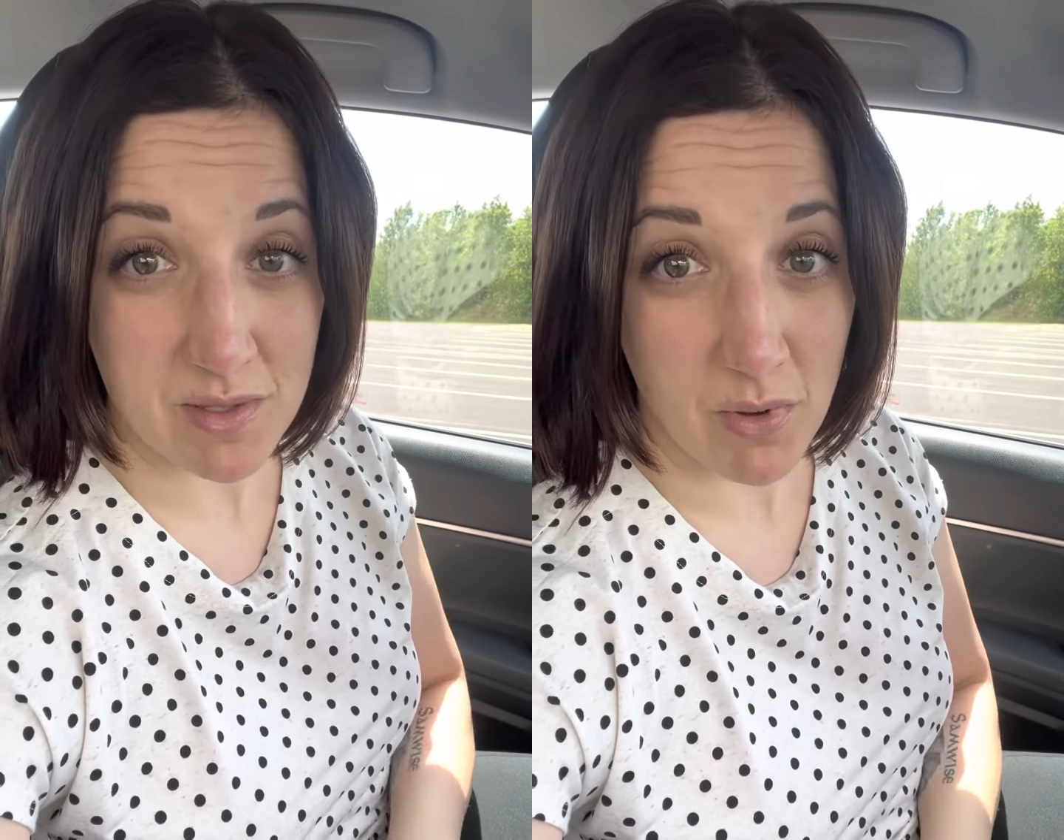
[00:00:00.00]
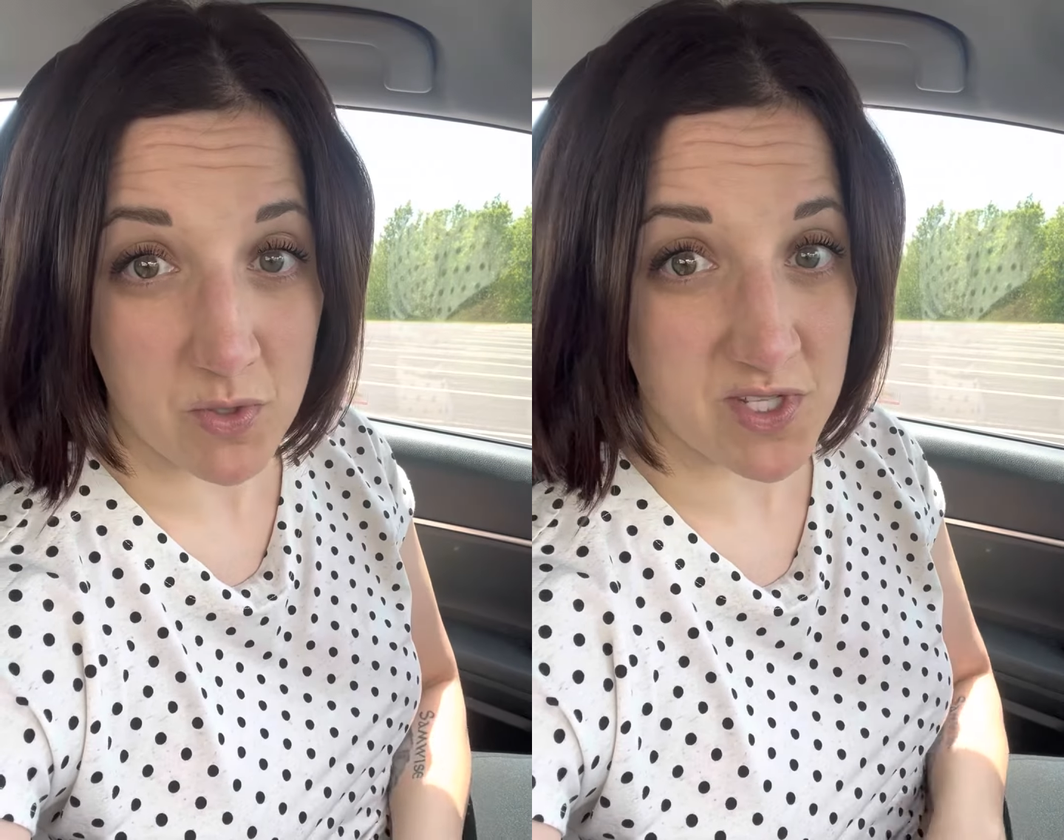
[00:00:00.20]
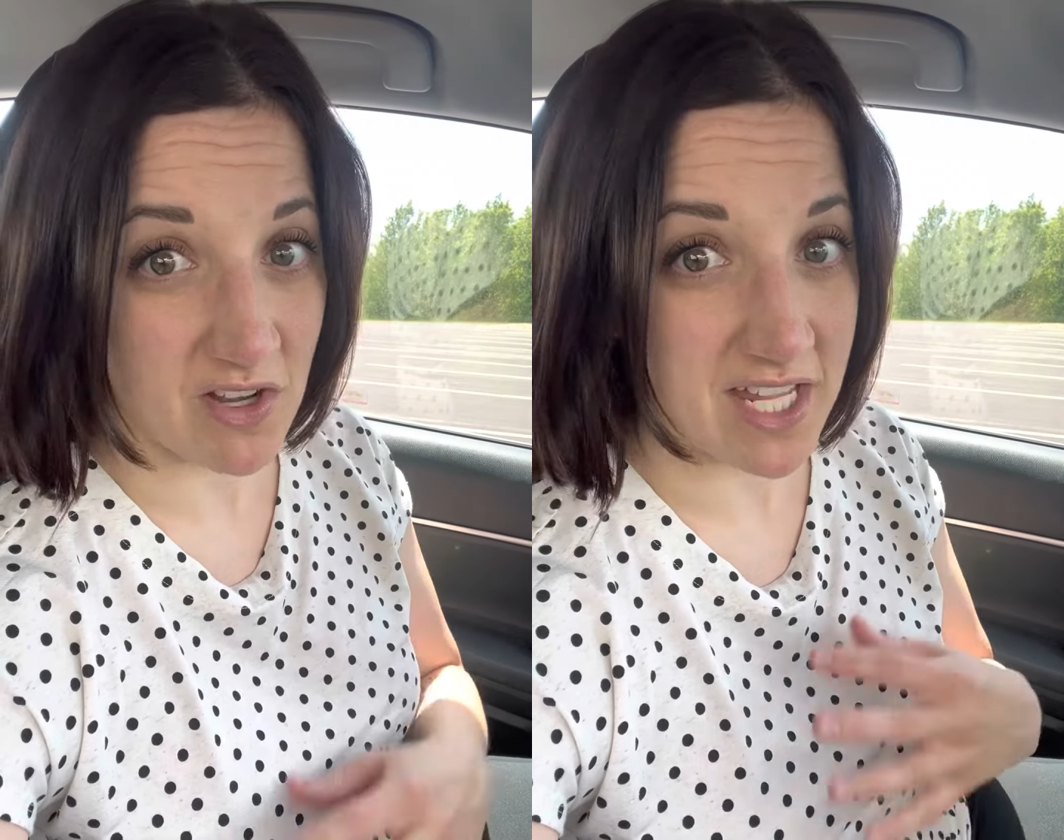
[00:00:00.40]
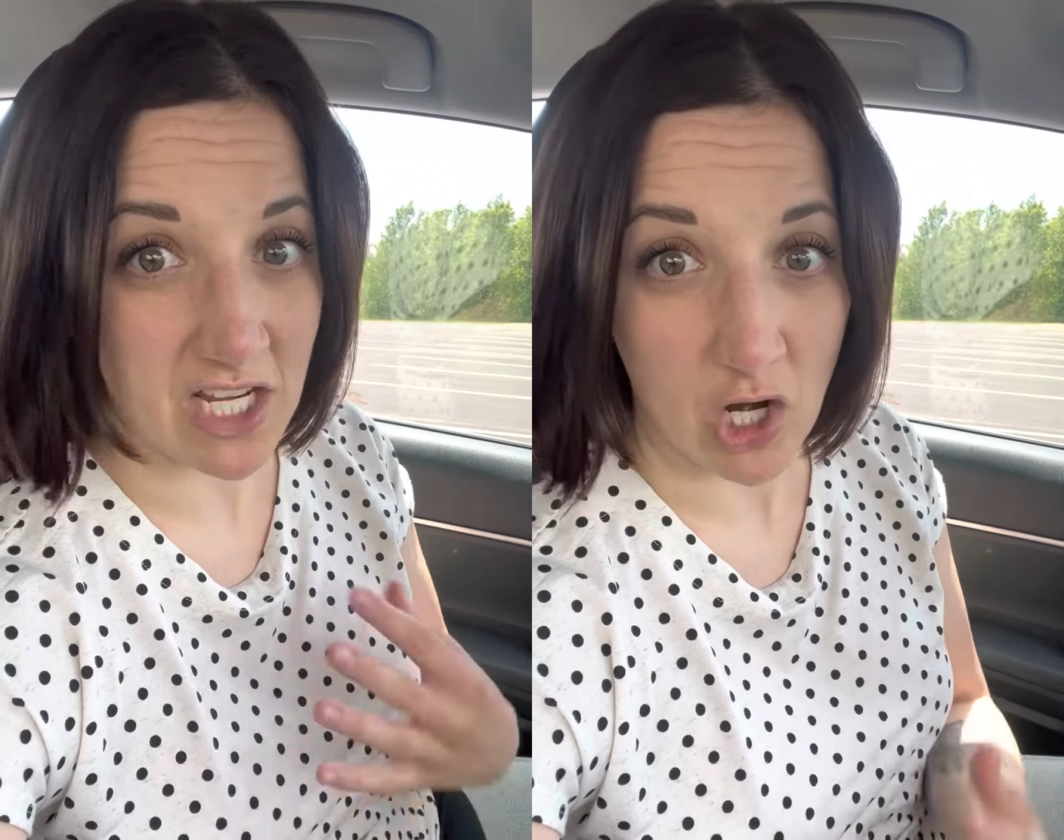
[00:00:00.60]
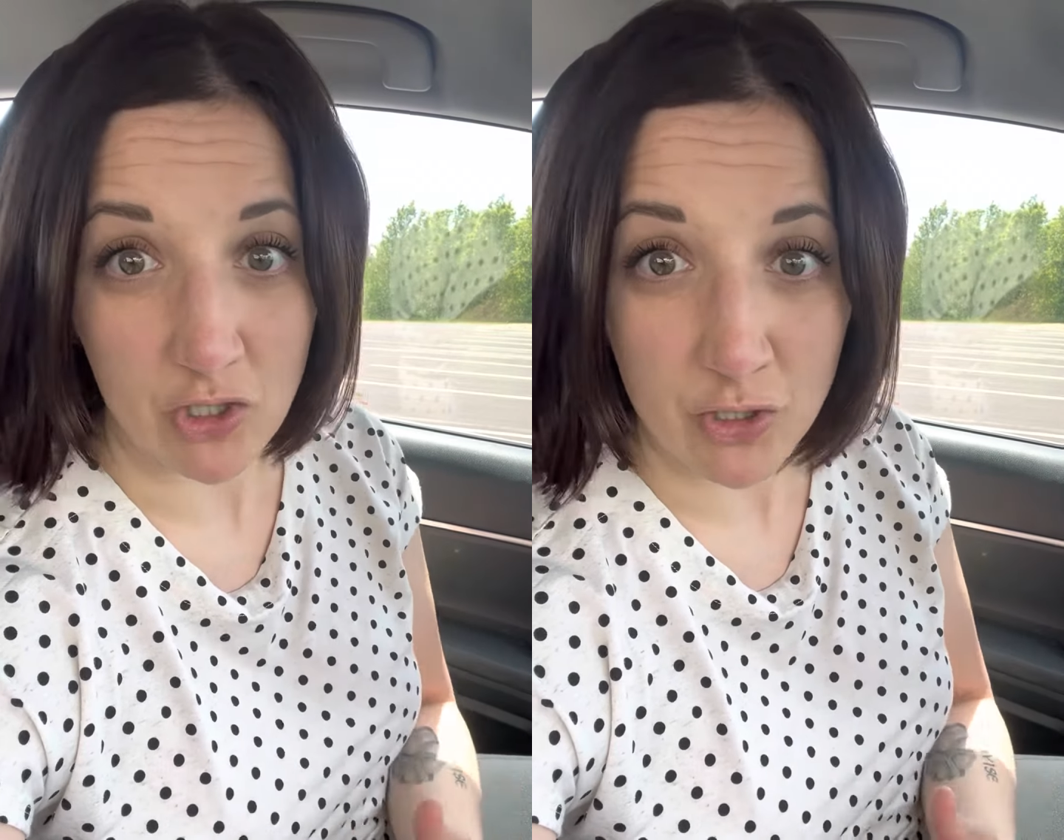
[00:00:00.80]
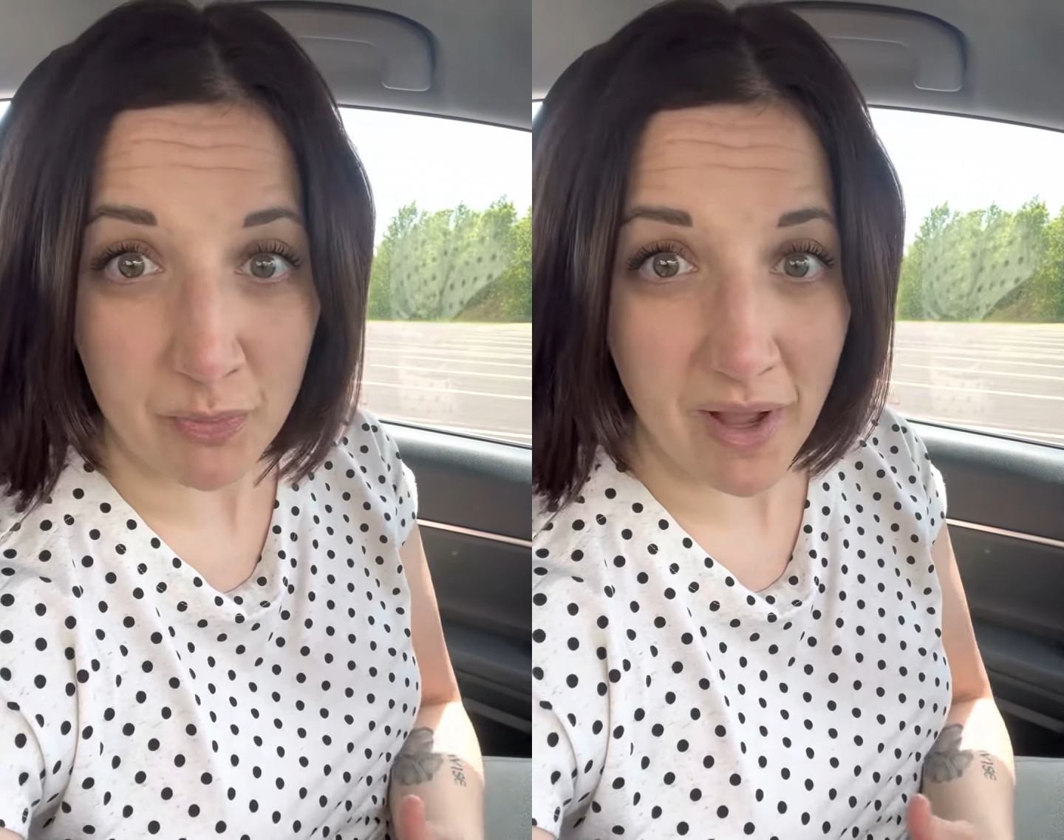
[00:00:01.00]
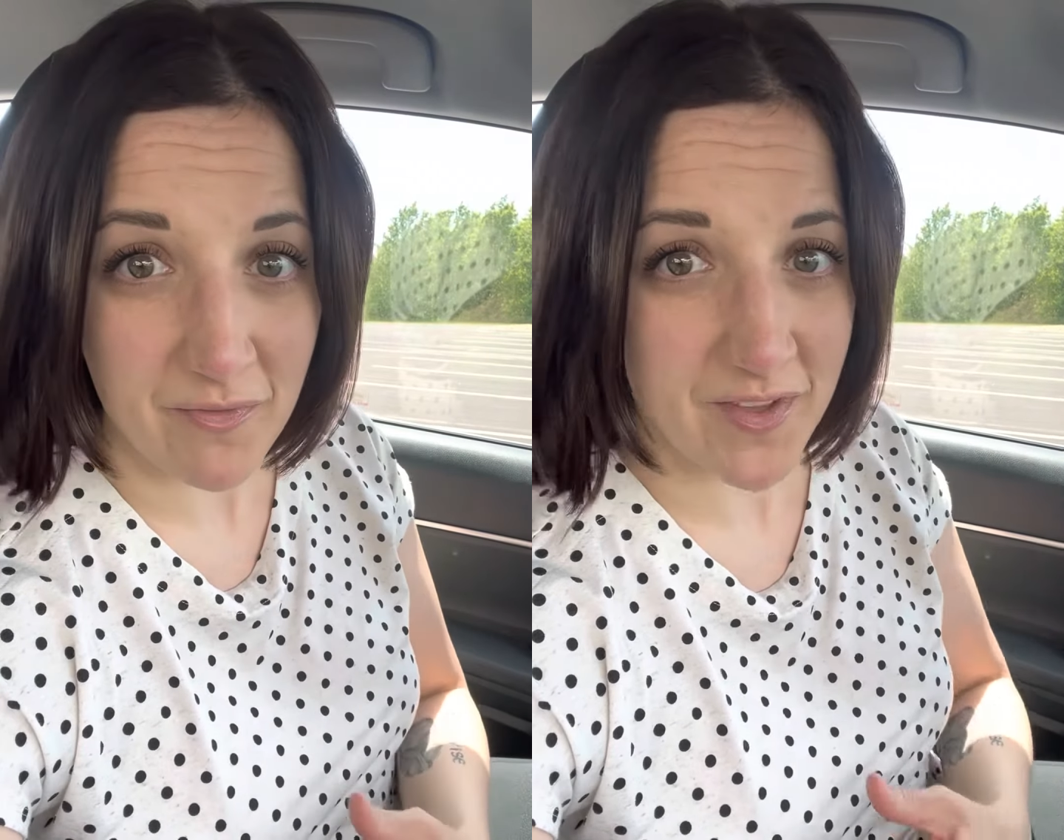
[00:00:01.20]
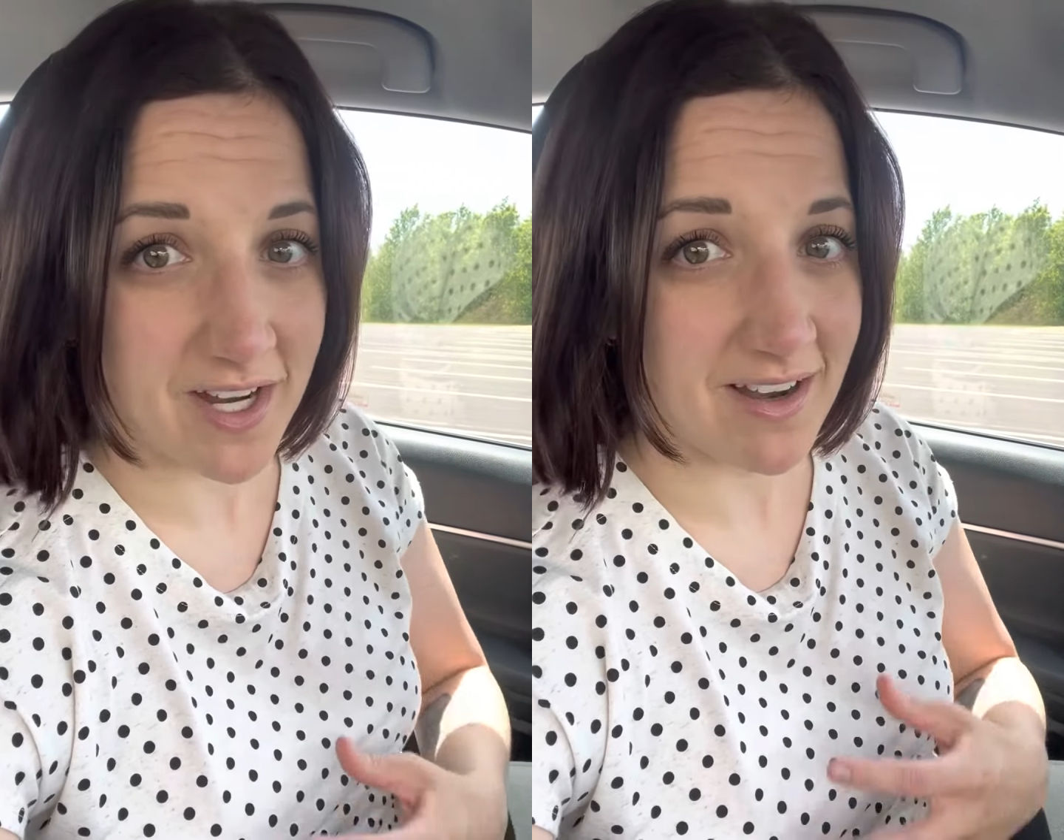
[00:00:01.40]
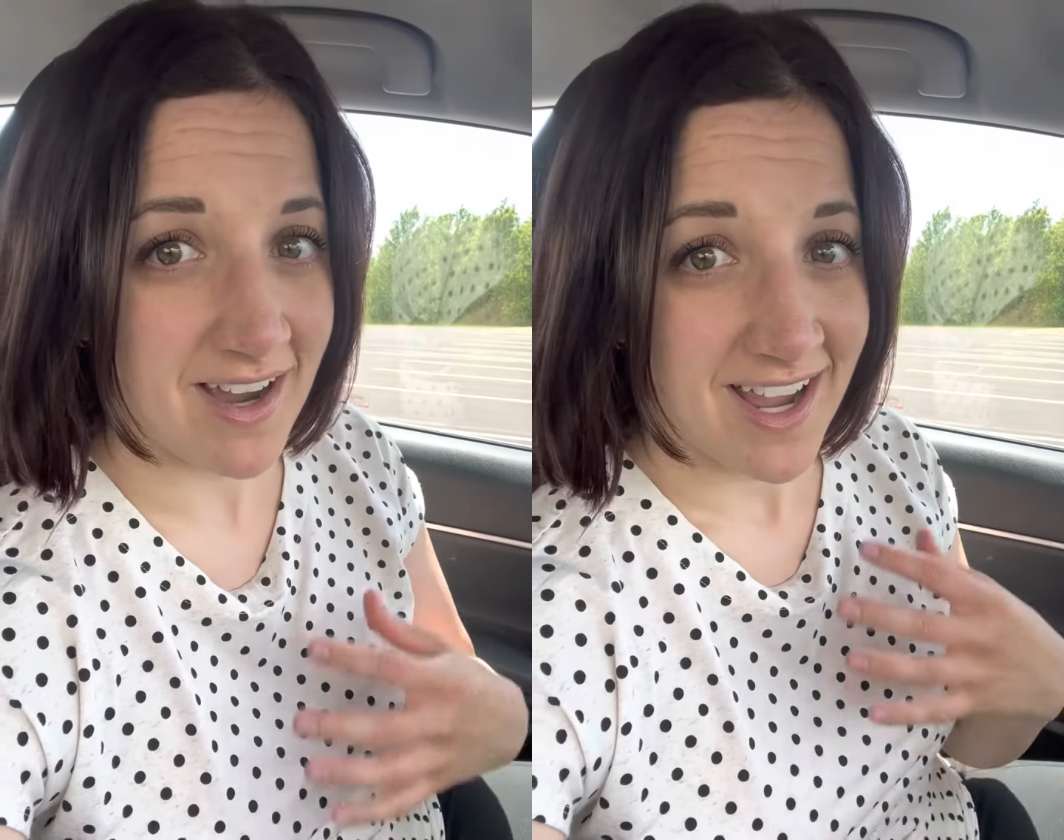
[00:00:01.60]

most on getting our group out there